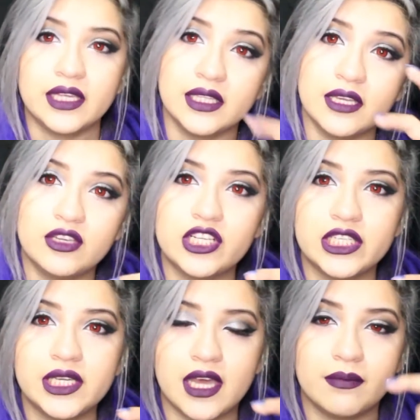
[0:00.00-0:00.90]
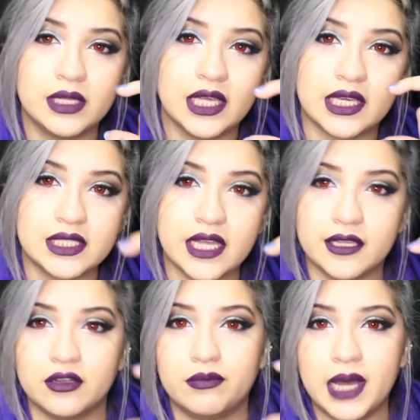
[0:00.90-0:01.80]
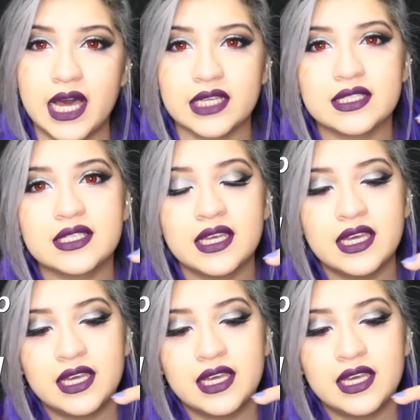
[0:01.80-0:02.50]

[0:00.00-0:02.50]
and they usually come in like a tiny little box,